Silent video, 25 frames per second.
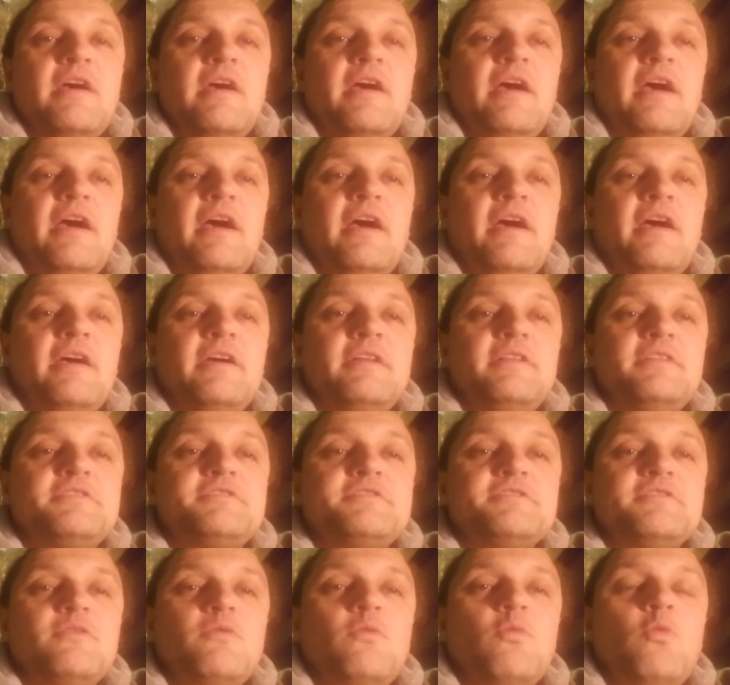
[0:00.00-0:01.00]

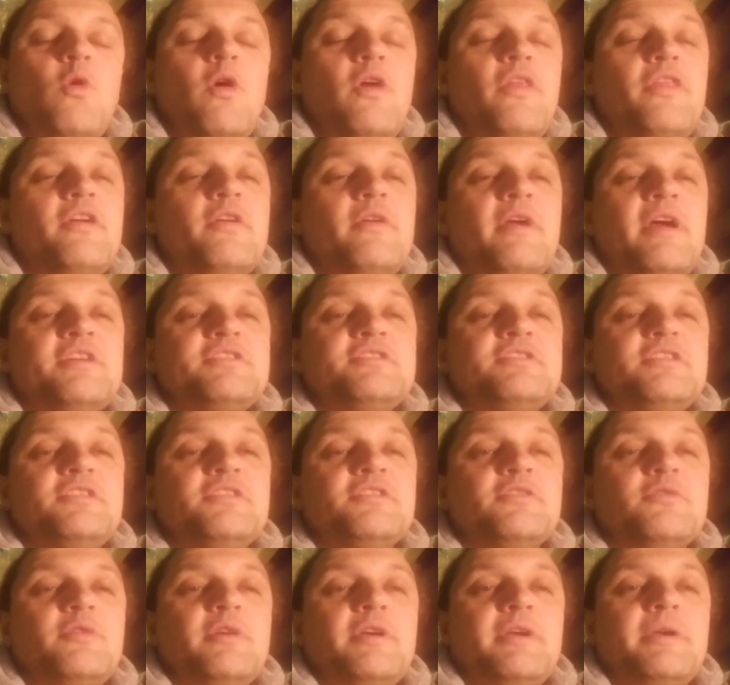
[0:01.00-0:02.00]
And what they're actually
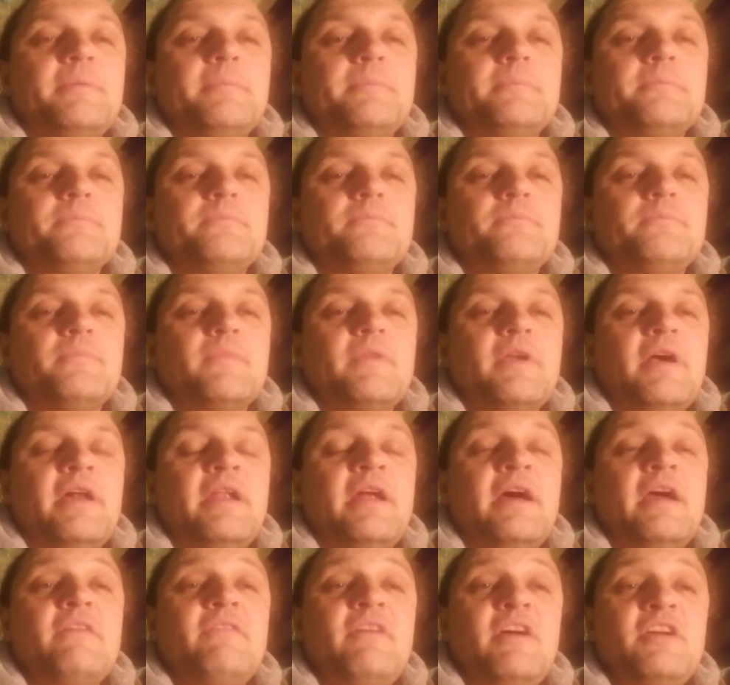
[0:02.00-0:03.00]
doing, and
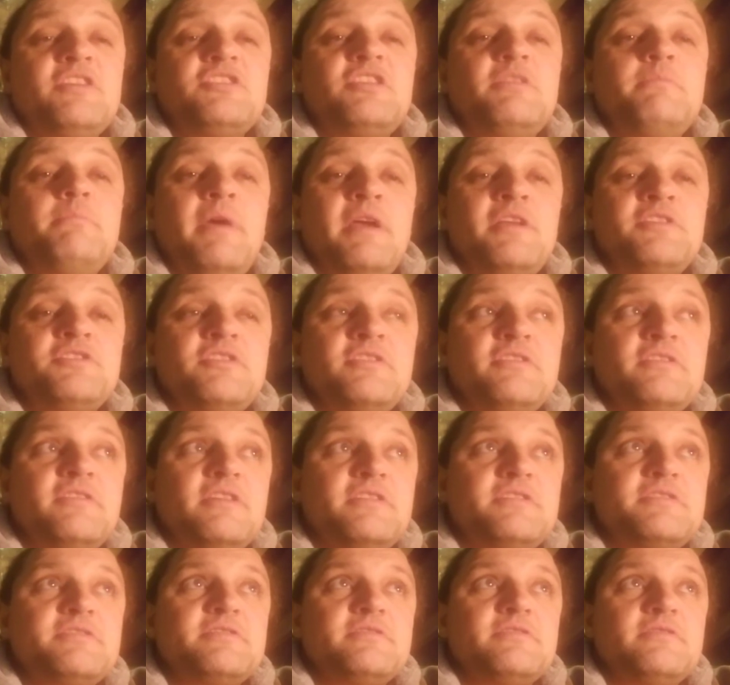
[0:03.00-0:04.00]
I have actually mentioned
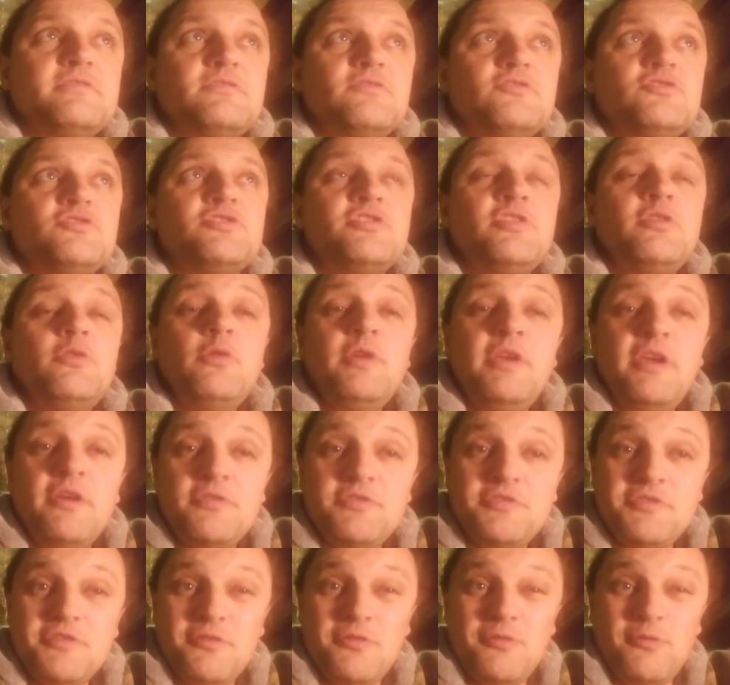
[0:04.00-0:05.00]
this 2
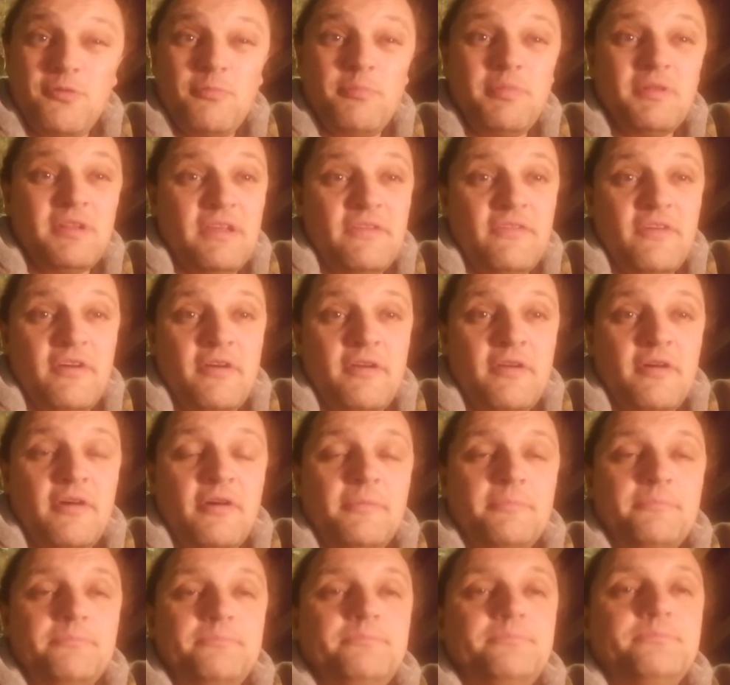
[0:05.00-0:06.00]
years ago, believe it or
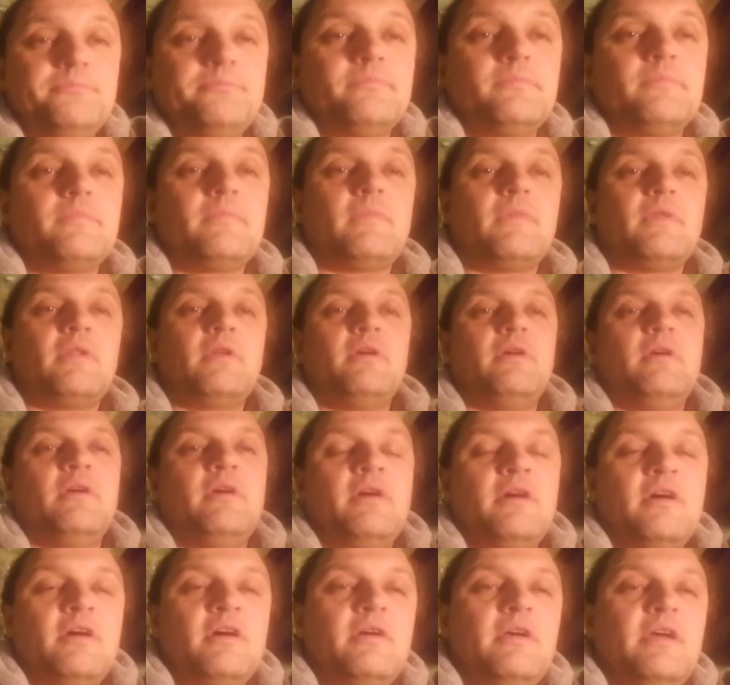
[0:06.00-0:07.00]
not,
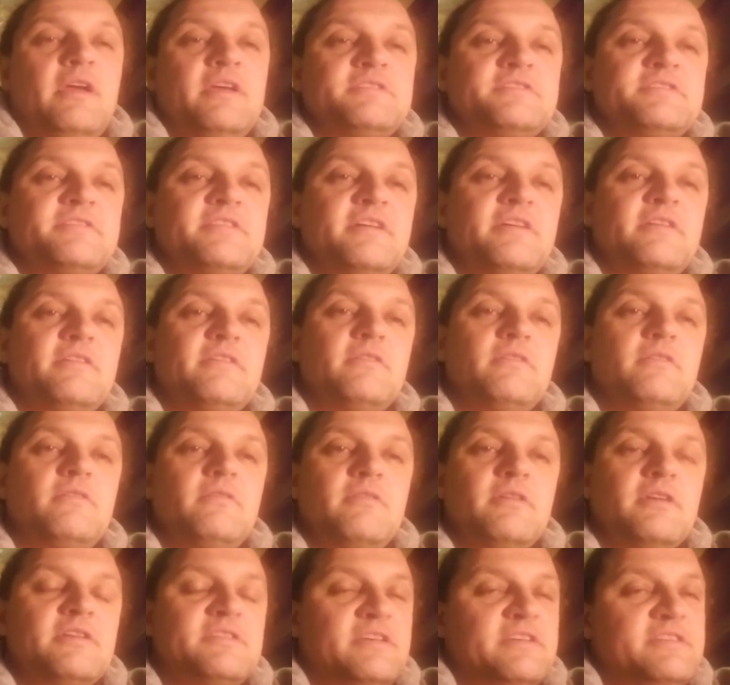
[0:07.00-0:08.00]
is that,
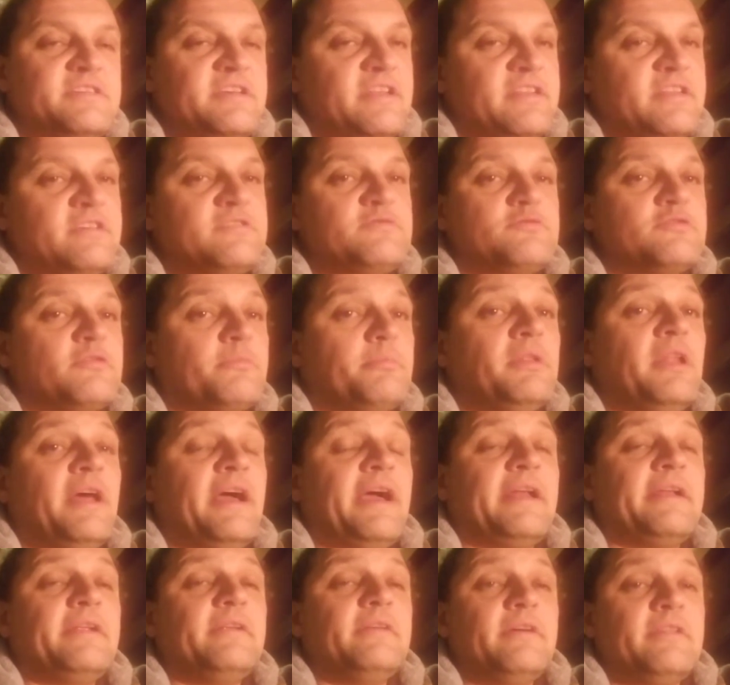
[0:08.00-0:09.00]
because I said this was a
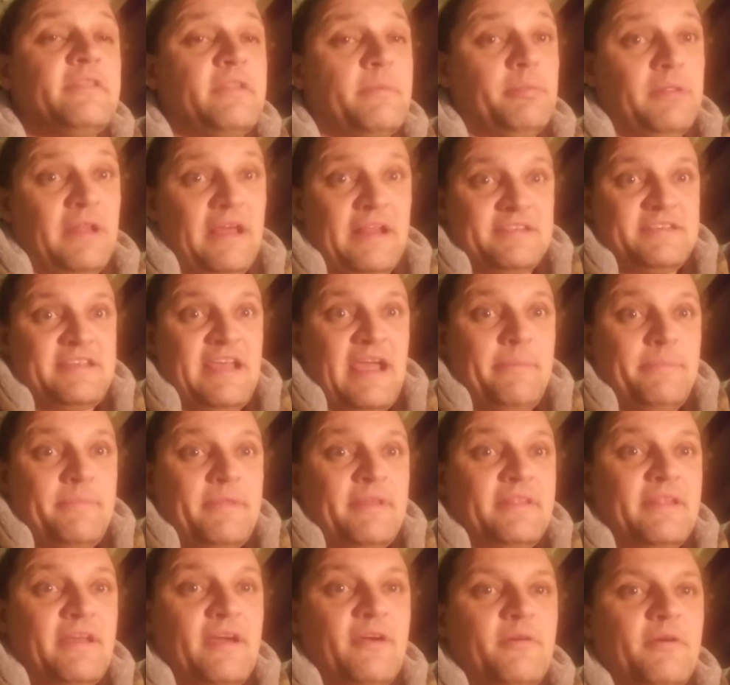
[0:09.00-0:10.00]
plan, and the plan is
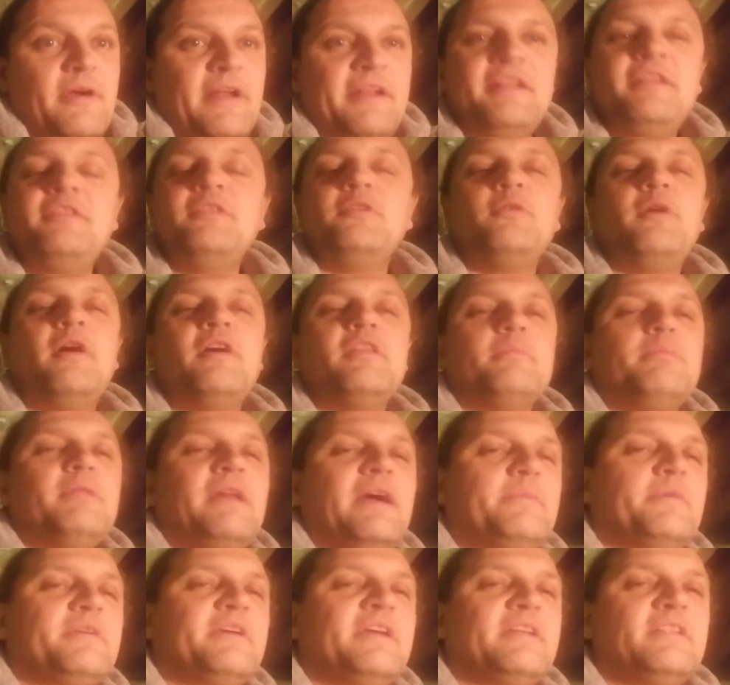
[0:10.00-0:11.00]
happening now. I didn't know how the
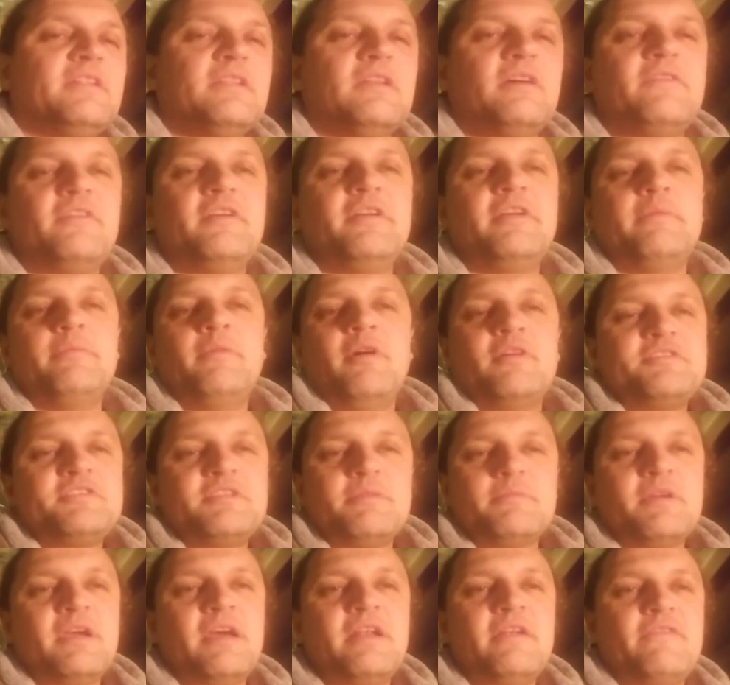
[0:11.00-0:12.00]
plan would get delivered. I'm not
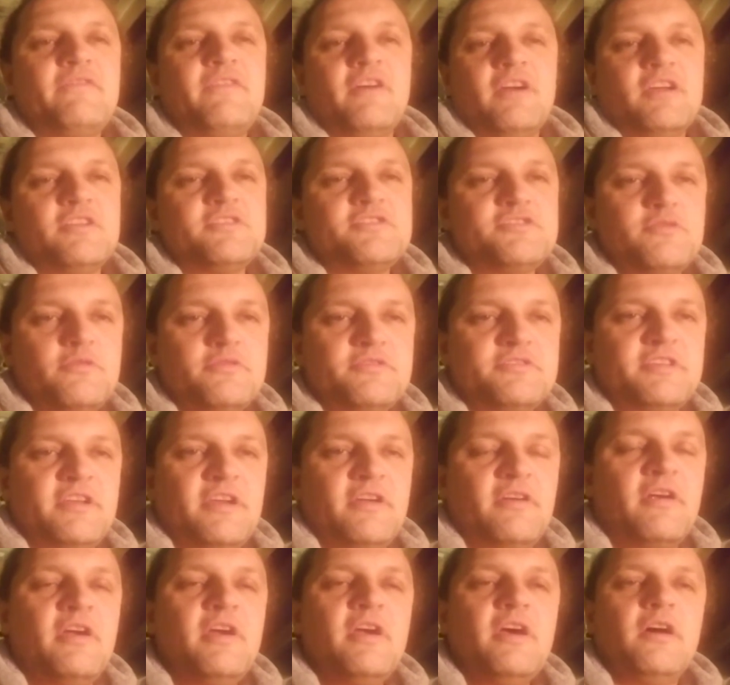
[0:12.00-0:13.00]
some kind of fucking
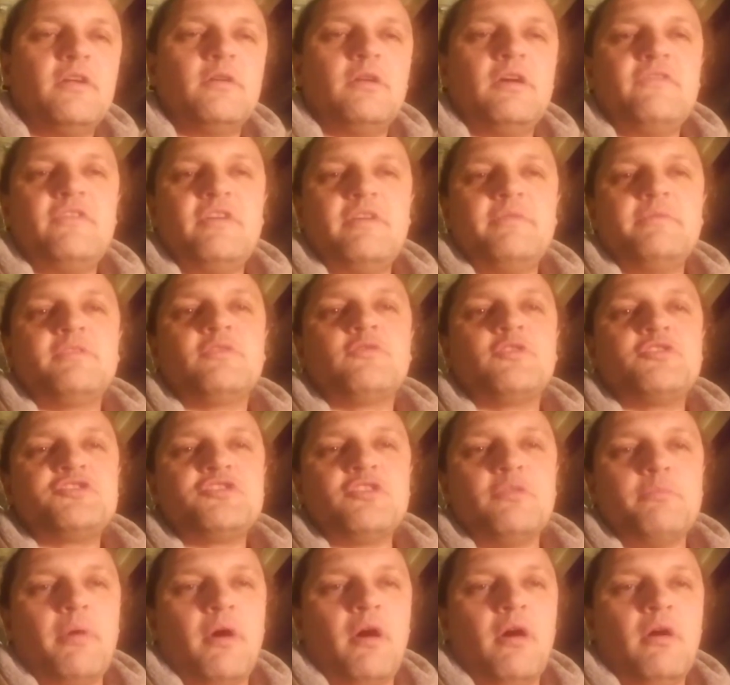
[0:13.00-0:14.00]
soothsayer. I don't have a
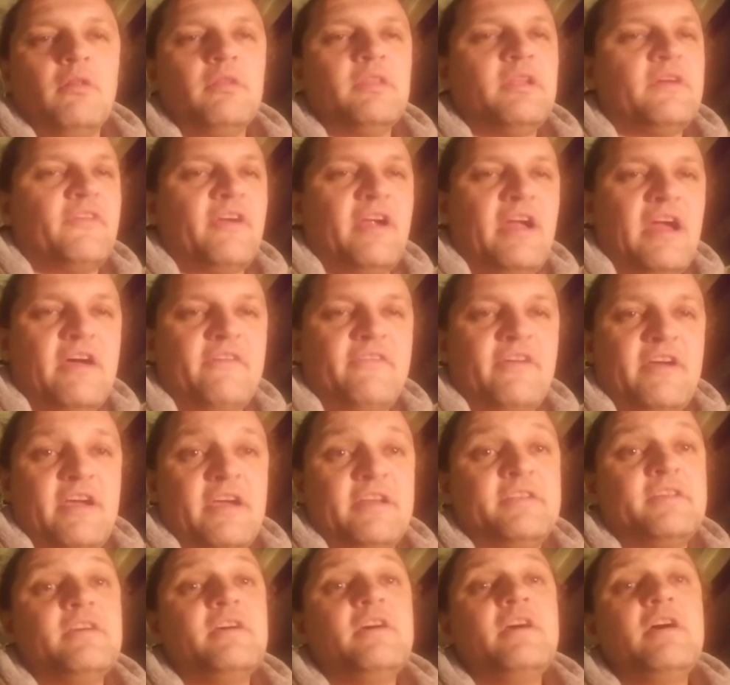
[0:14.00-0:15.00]
crystal ball, never have
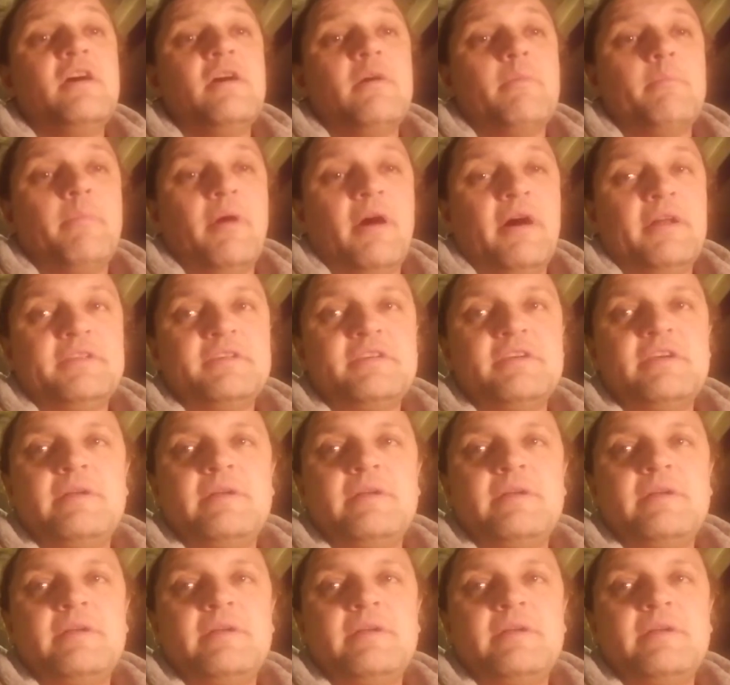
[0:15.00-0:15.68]
had, but